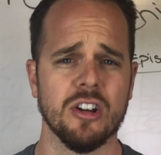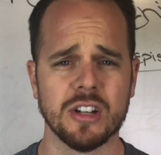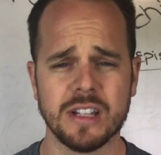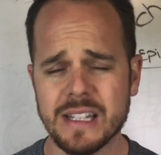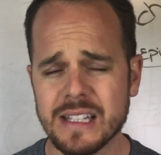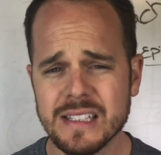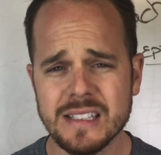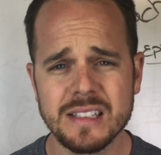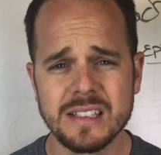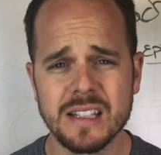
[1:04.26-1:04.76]

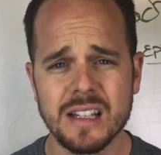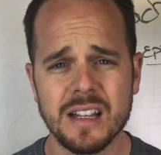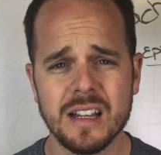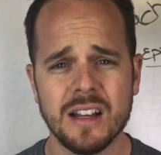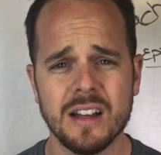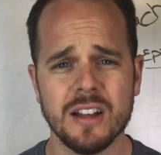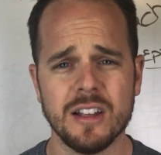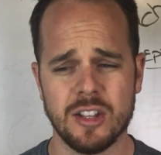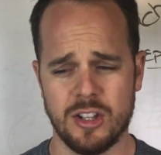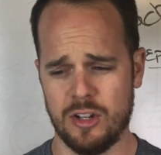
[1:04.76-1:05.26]
cookies,
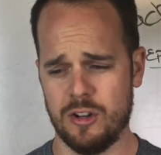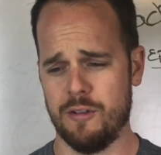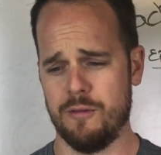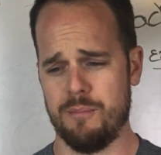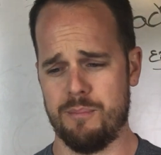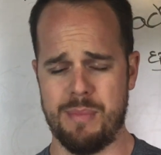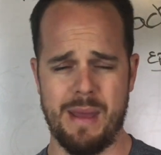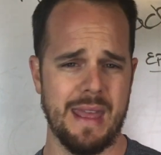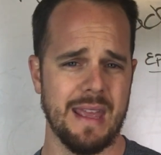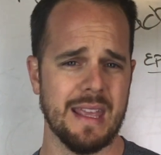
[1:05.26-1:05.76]
you know,
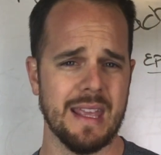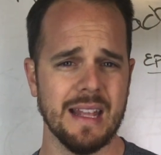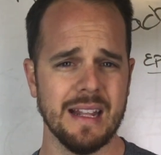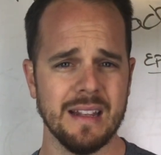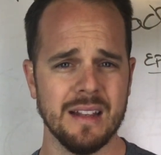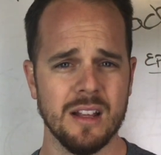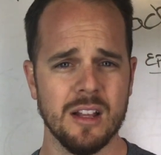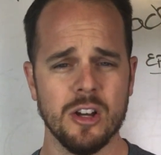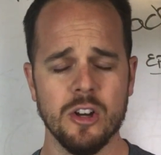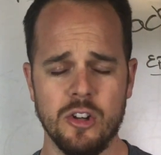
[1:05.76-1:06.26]

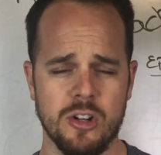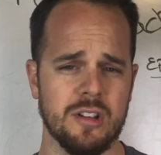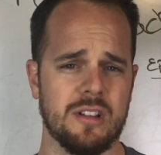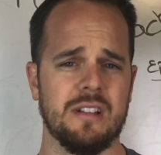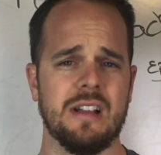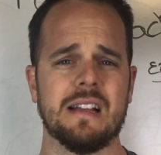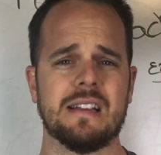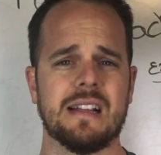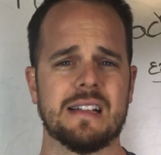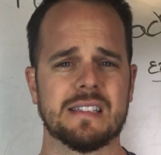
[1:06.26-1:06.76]
bacon, who doesn't
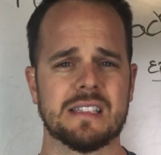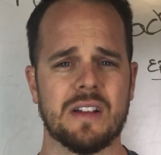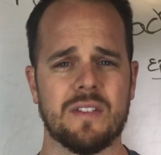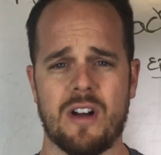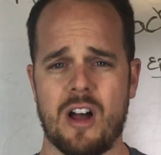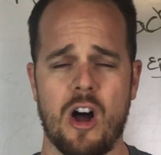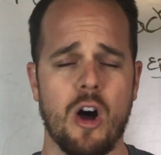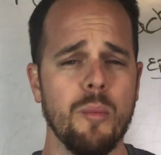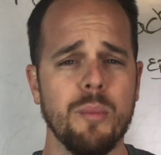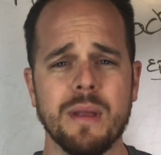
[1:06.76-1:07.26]
like that stuff?
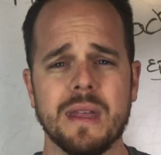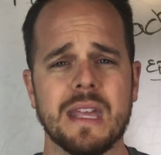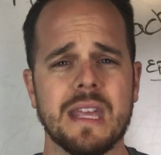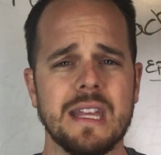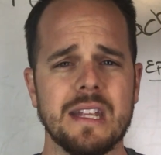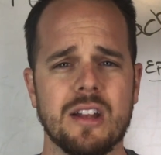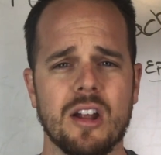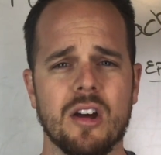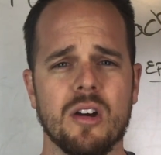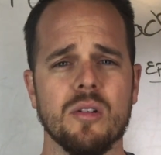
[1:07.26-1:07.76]
I'll be
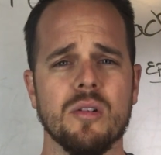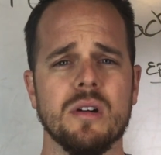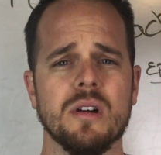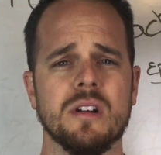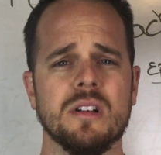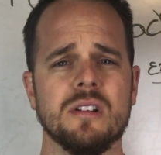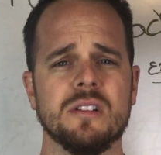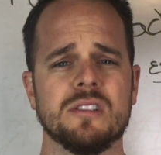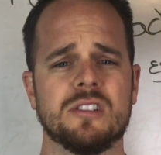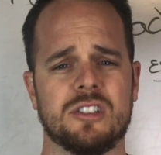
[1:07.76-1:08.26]
keto
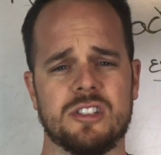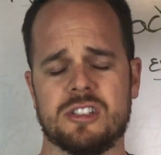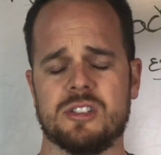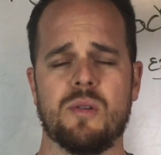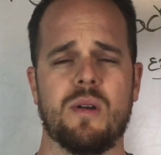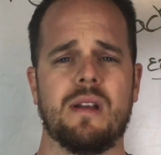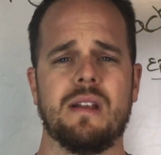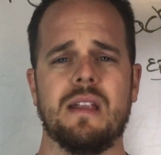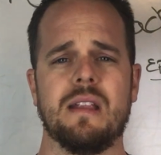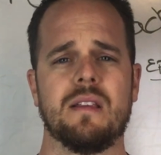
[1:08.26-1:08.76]
just so
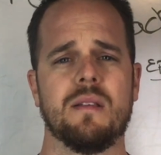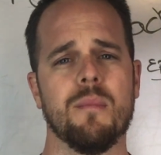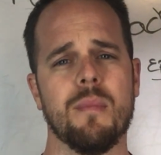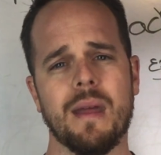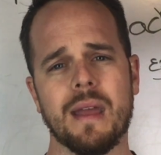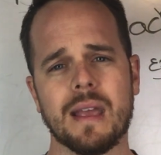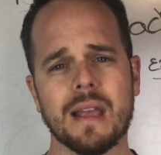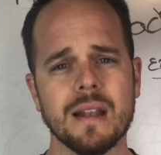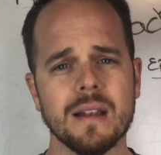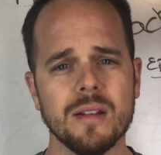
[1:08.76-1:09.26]
I can eat some
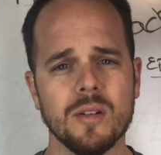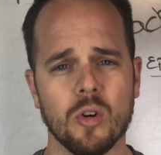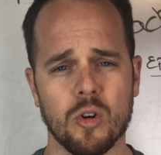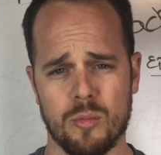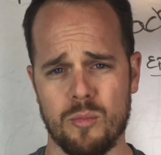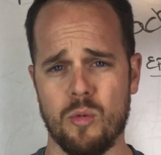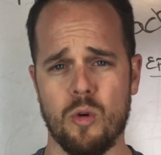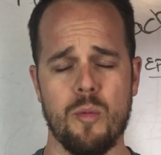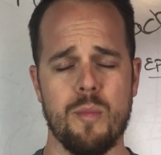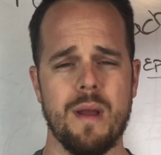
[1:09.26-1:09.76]
bacon or
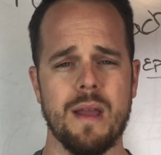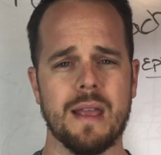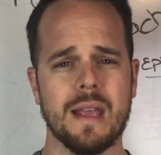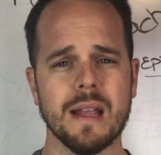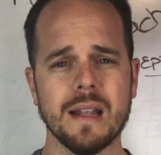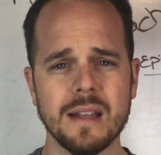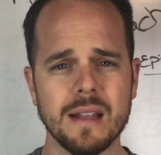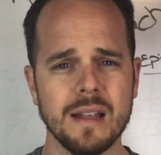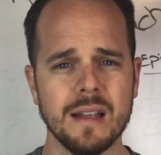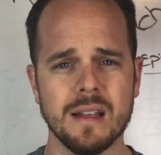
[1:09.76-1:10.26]
more
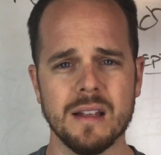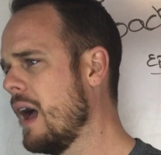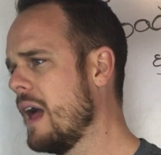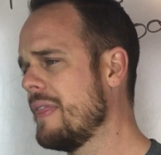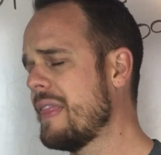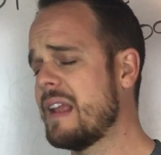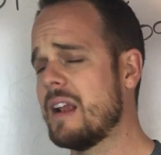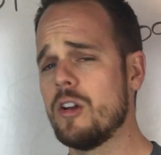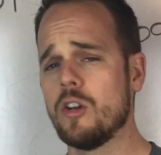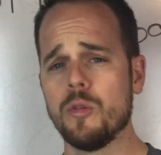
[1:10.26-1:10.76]
bacon.
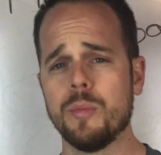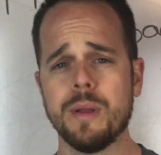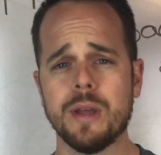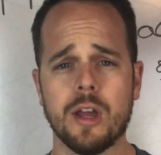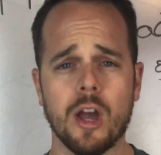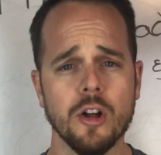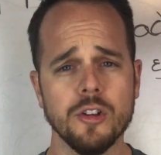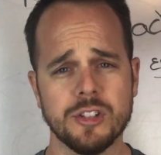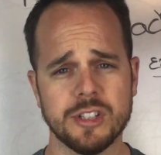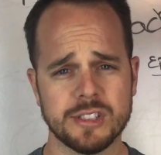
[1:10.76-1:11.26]
And then it'll be
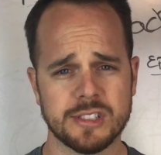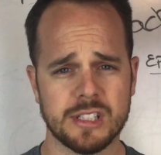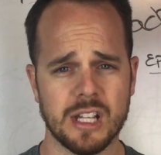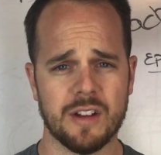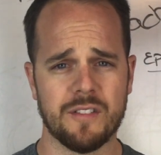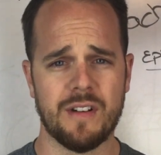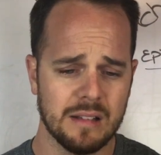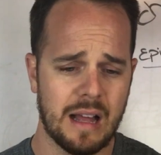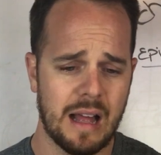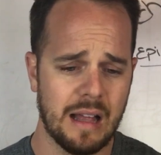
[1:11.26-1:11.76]
coaching
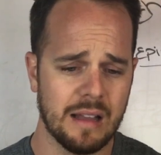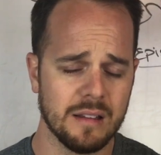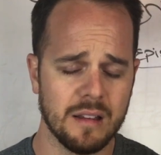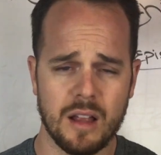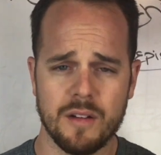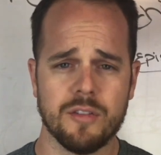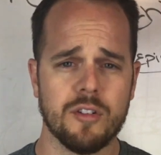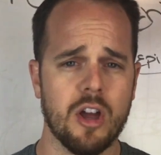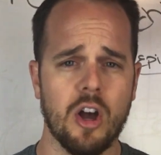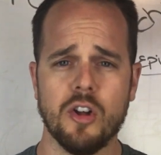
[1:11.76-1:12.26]
stuff. I
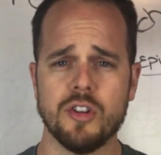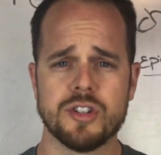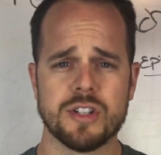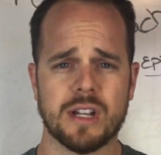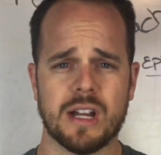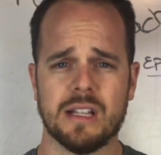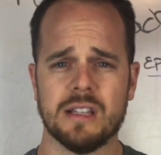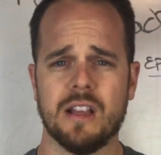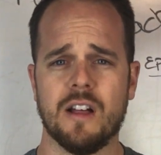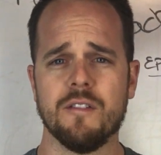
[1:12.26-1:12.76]
love
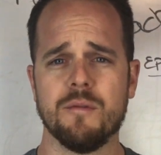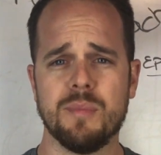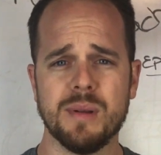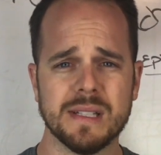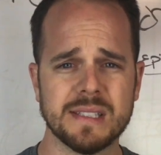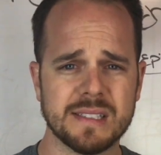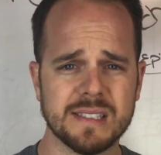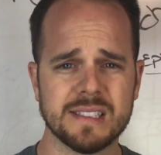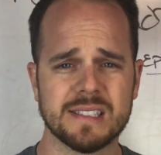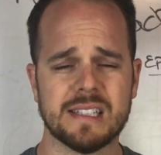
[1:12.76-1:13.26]
coaching. I love
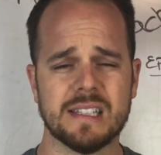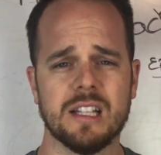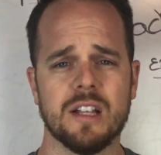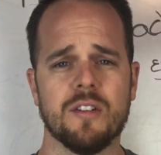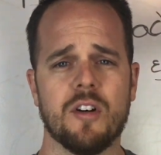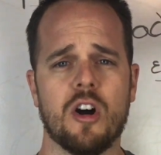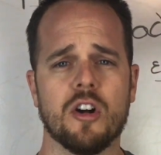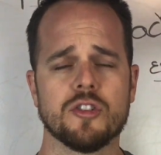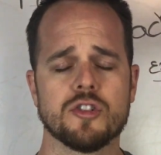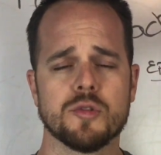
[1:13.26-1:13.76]
business. I love
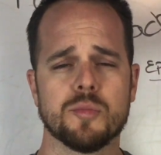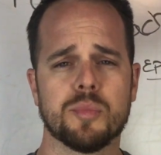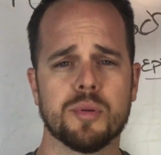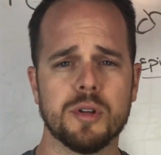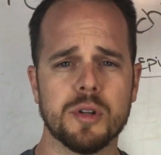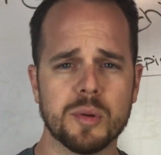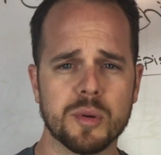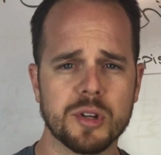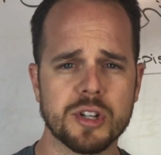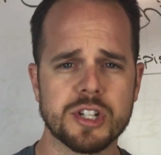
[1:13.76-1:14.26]

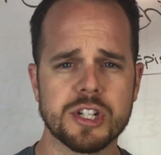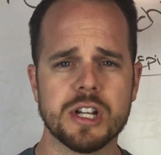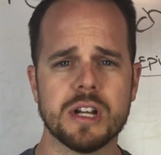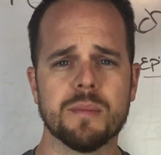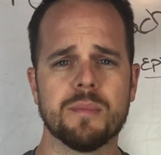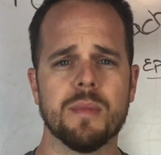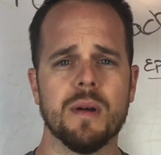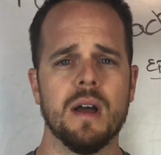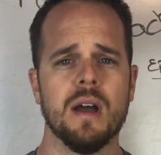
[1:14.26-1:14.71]
entrepreneurship.